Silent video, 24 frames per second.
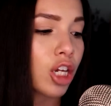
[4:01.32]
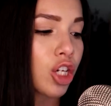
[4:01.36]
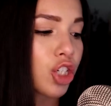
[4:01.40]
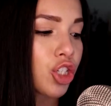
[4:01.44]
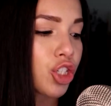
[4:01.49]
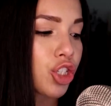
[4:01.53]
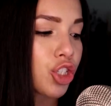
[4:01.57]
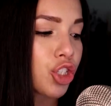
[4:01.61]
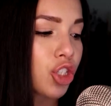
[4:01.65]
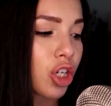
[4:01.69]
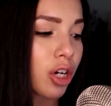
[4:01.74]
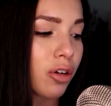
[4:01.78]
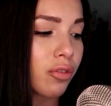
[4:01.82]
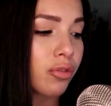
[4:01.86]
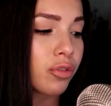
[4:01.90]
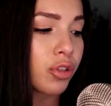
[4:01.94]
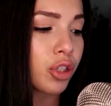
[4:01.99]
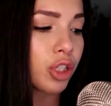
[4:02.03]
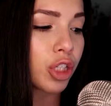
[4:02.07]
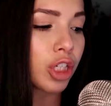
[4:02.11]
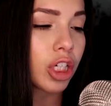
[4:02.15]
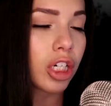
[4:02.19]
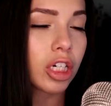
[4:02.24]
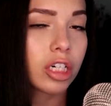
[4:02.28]
shoved
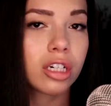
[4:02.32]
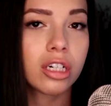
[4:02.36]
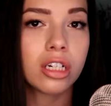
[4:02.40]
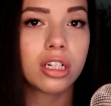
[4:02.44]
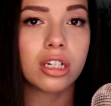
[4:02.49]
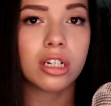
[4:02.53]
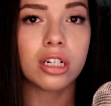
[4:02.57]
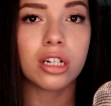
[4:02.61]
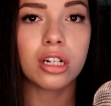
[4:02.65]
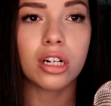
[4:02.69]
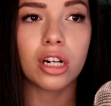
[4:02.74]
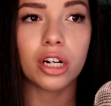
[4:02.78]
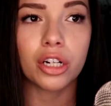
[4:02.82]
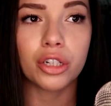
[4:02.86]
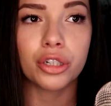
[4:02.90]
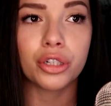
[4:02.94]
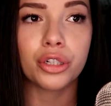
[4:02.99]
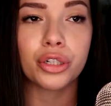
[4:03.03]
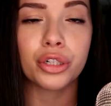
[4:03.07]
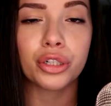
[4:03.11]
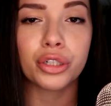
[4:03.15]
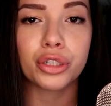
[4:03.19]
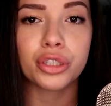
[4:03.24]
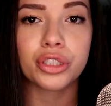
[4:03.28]
her
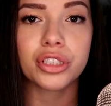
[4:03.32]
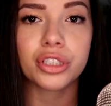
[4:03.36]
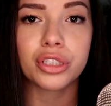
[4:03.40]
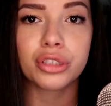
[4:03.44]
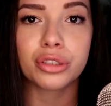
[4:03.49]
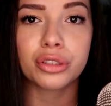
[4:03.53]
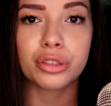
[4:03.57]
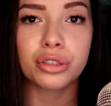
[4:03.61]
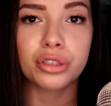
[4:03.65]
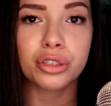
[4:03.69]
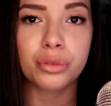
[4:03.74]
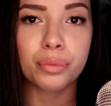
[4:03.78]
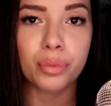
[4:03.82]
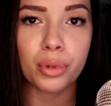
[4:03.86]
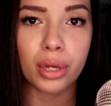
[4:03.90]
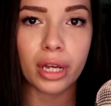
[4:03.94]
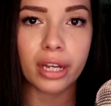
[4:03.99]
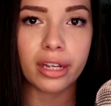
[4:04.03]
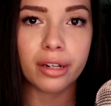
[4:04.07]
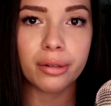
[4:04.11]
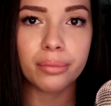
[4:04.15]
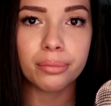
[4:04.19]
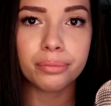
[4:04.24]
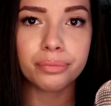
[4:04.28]
under her sister's
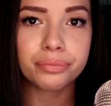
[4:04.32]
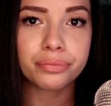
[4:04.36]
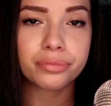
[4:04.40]
bed,